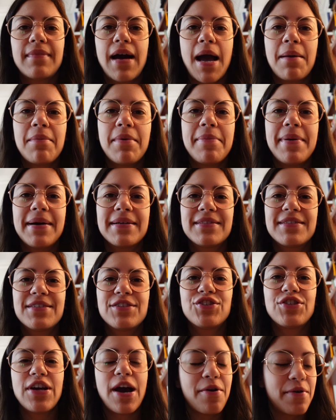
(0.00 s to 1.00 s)
I'm about to
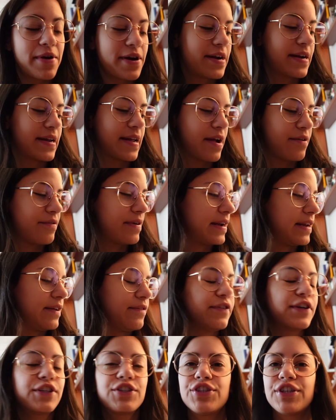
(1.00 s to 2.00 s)
shower and get ready
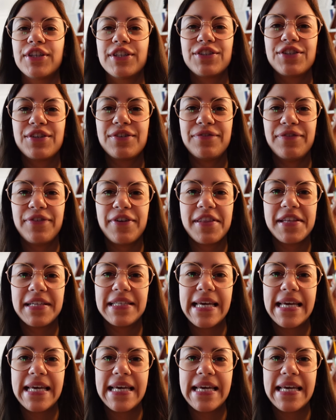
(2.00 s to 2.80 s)
for church and for the